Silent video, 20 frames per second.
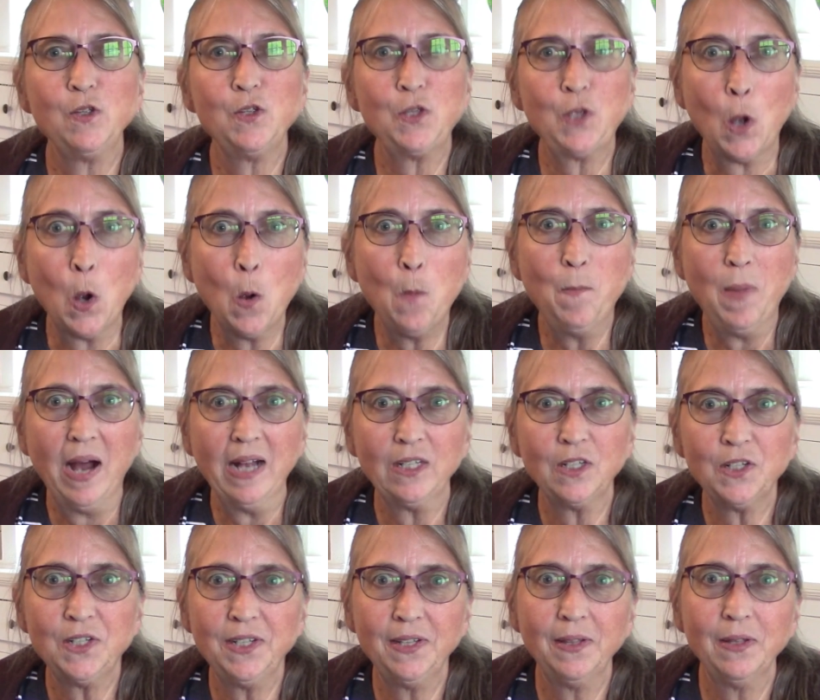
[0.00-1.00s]
so
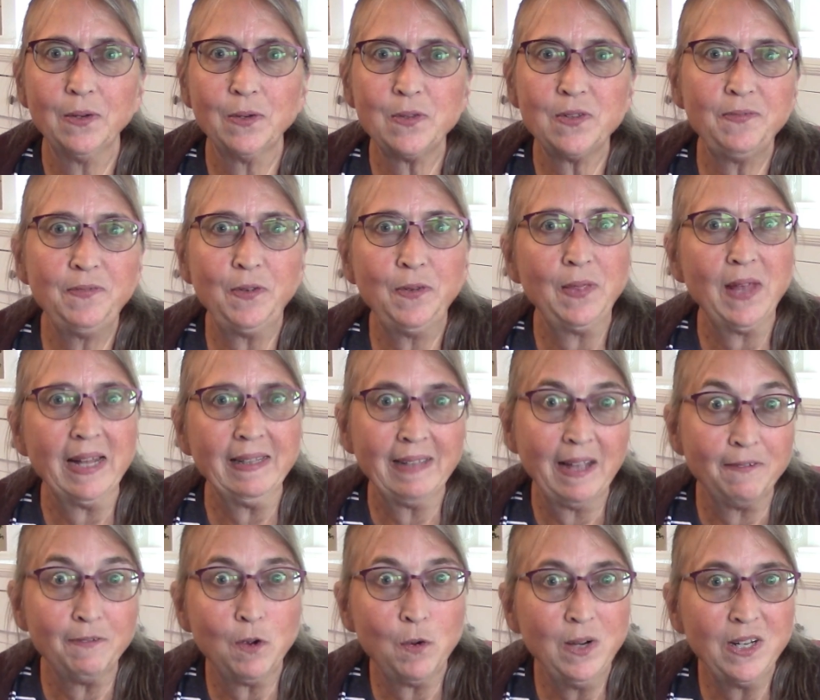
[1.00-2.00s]
much to those of you that
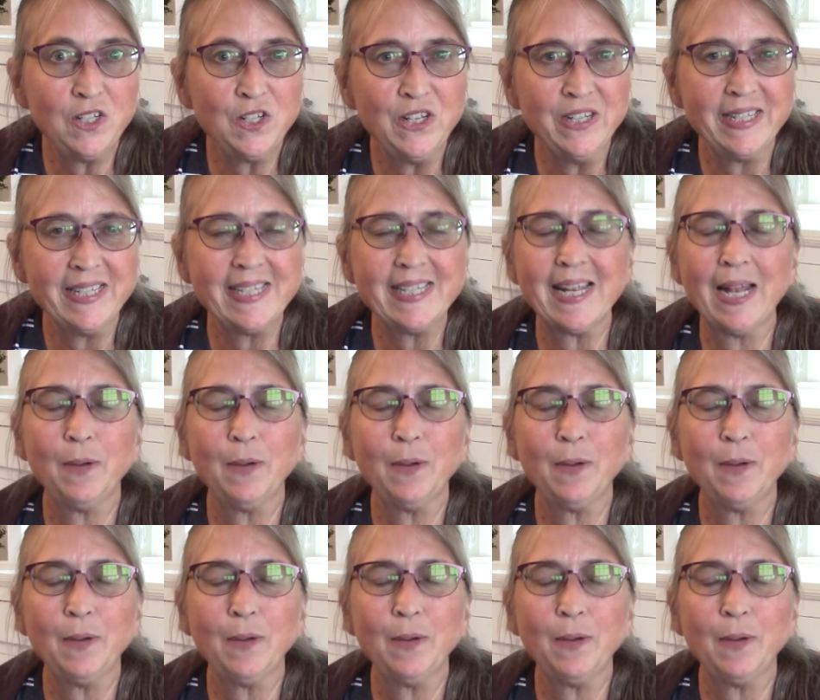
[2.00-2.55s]
left questions.